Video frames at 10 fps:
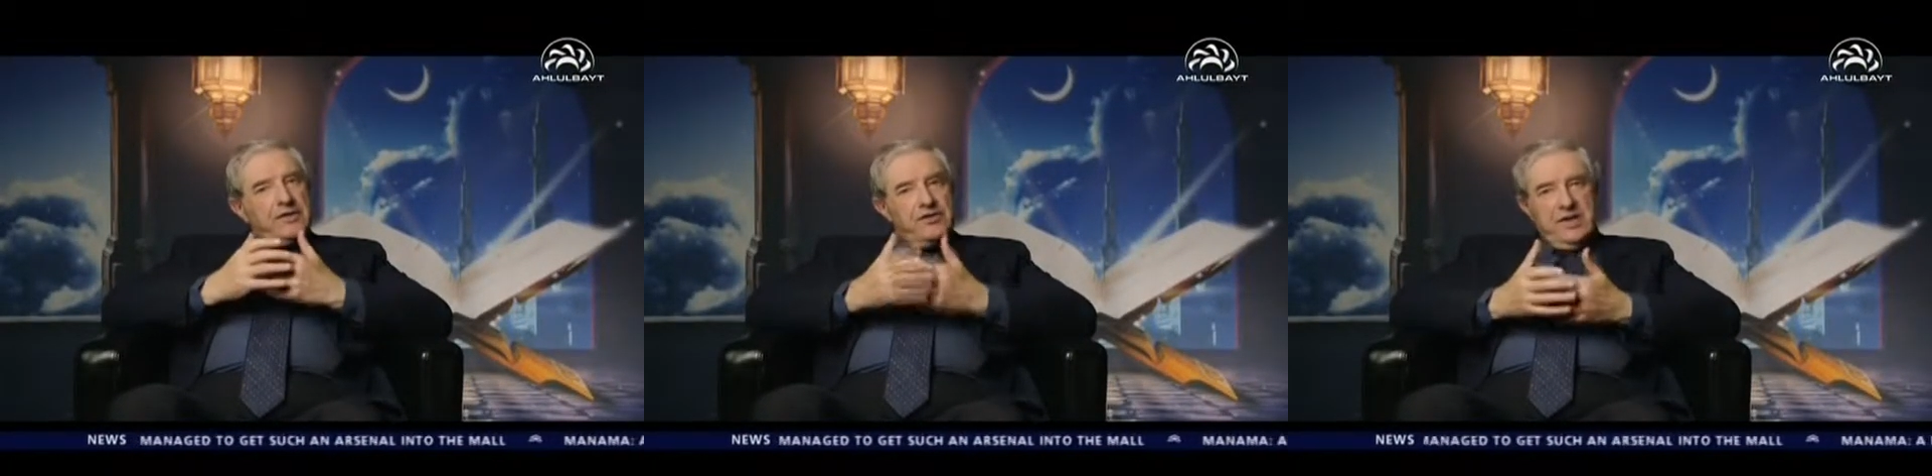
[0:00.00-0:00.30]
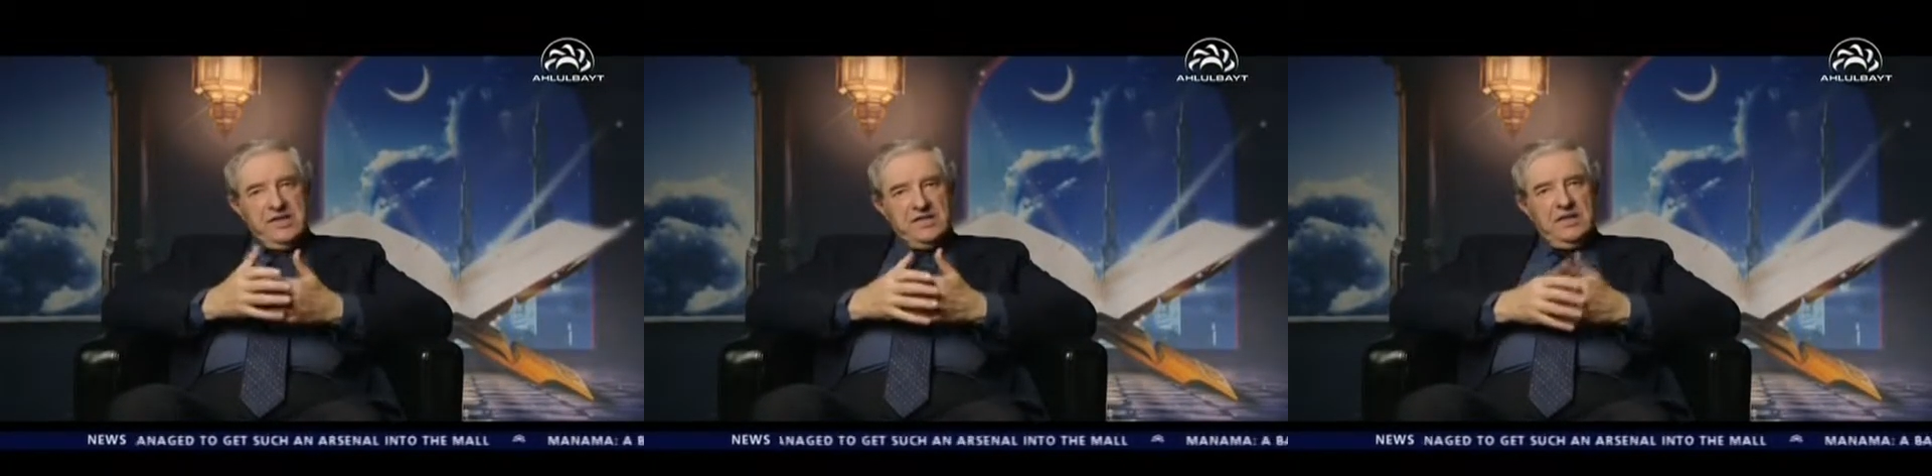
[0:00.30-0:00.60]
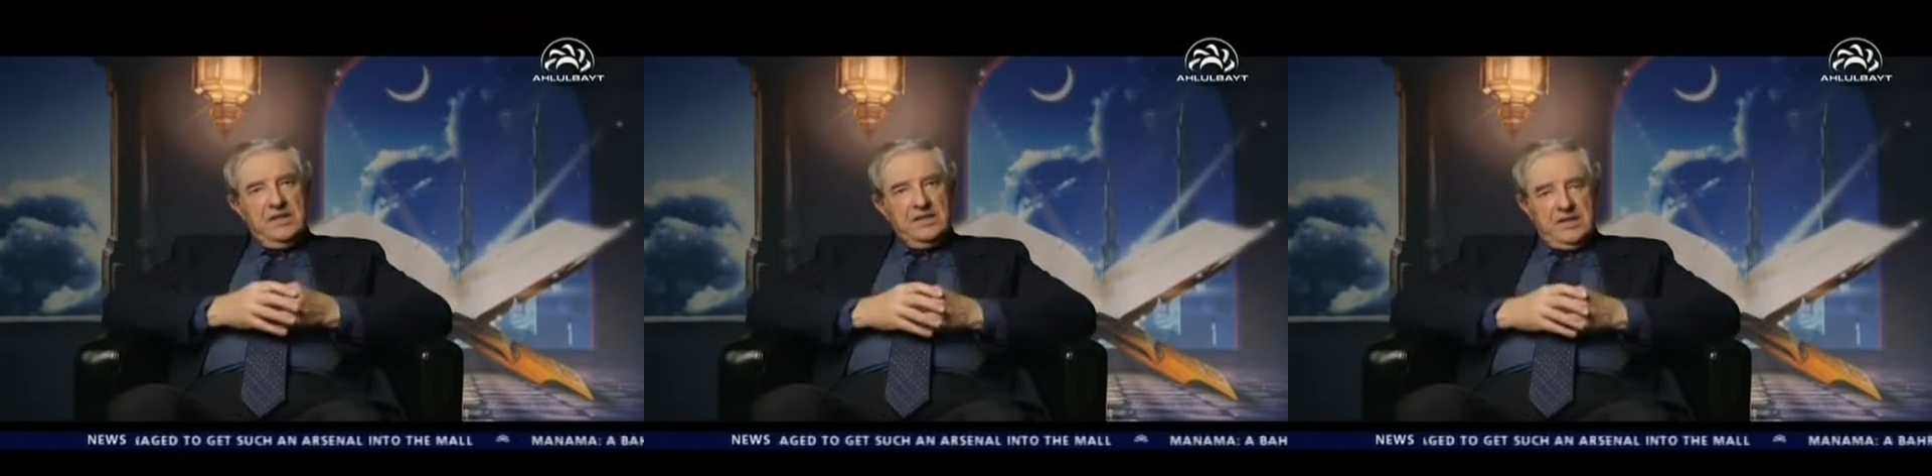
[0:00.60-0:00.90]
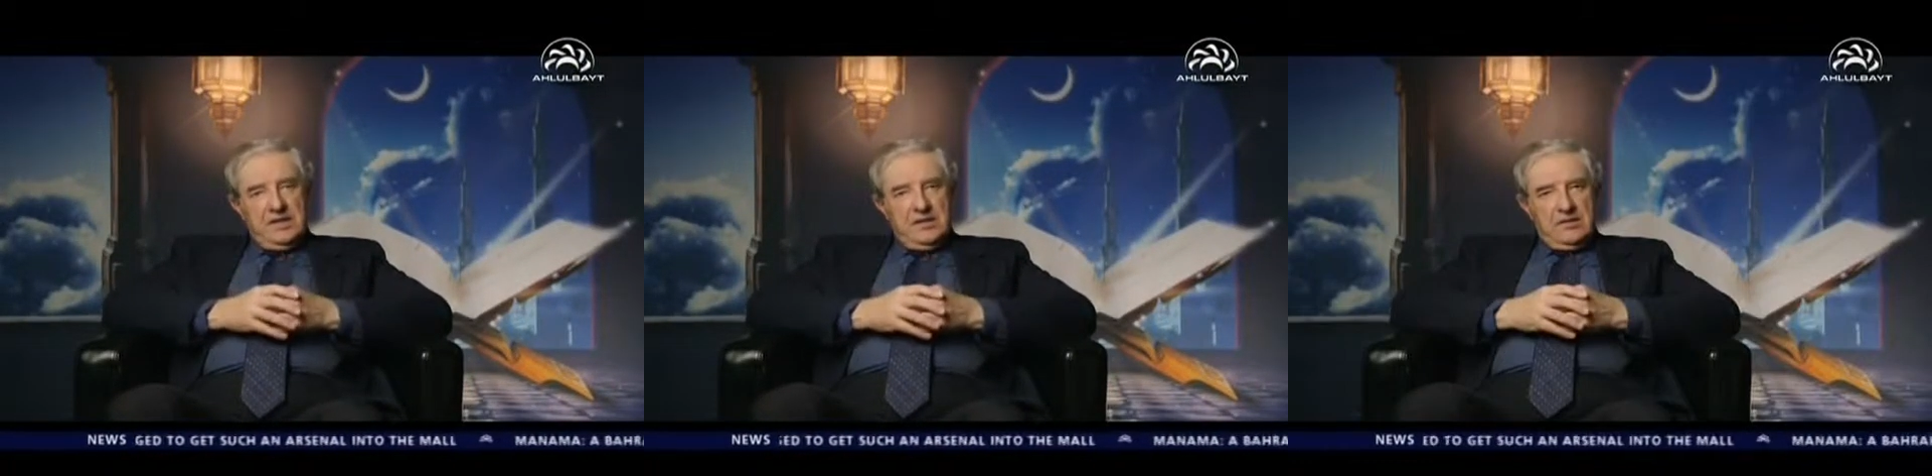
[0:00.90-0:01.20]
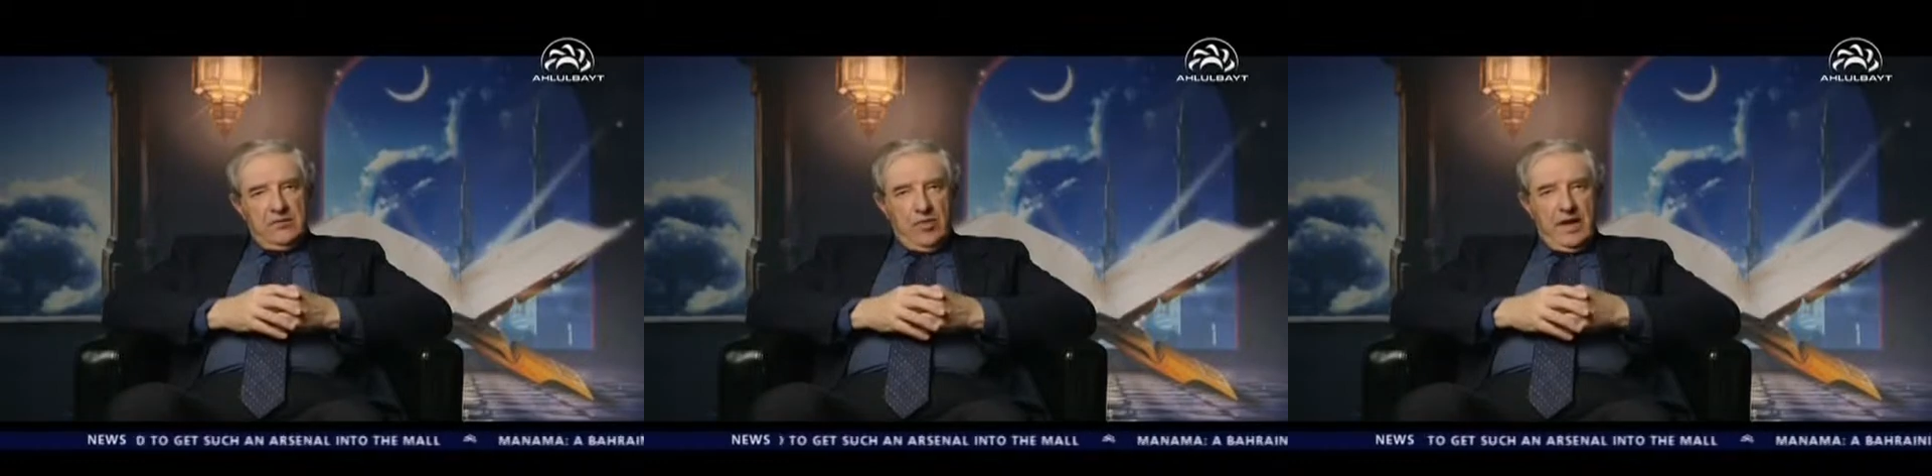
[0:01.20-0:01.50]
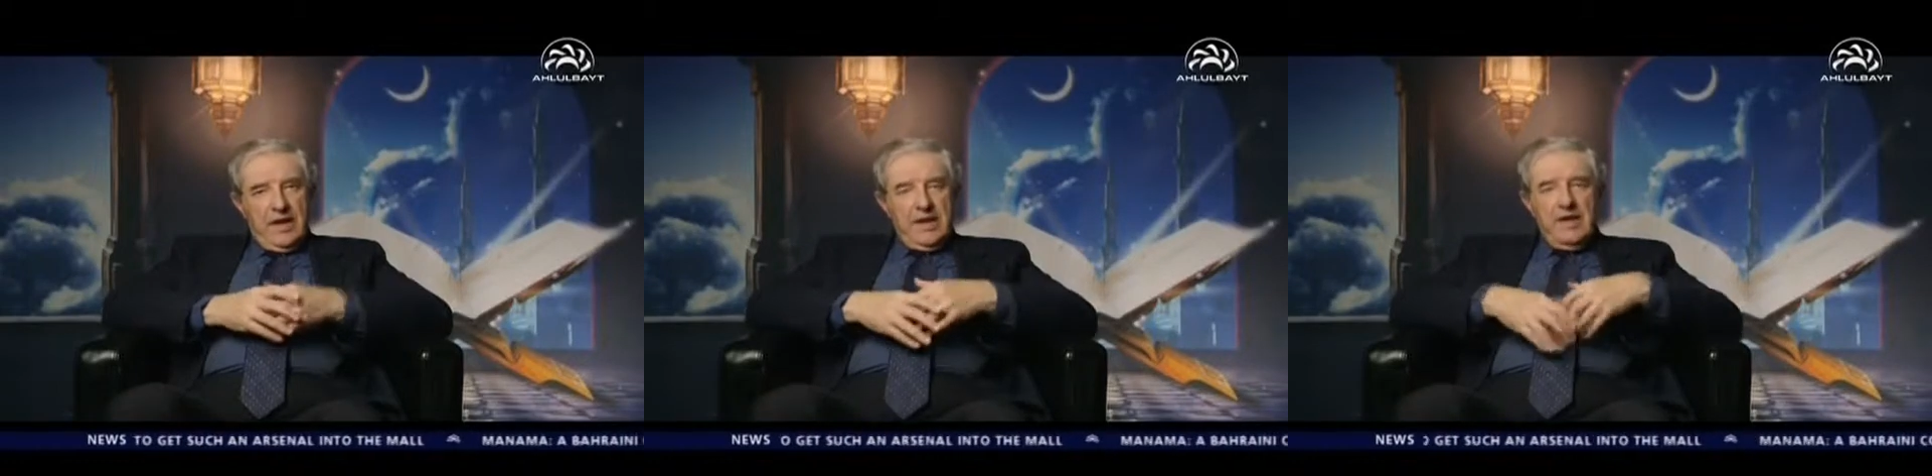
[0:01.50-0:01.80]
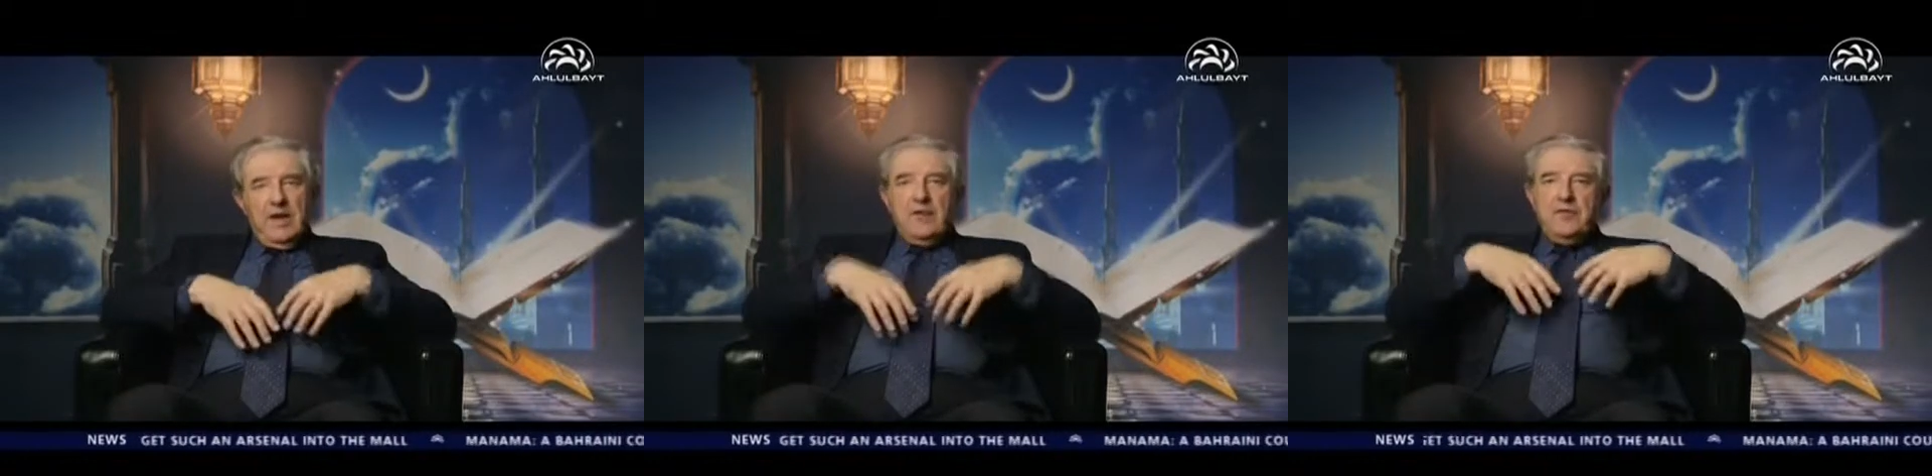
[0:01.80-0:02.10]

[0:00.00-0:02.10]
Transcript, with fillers: dress in a certain way,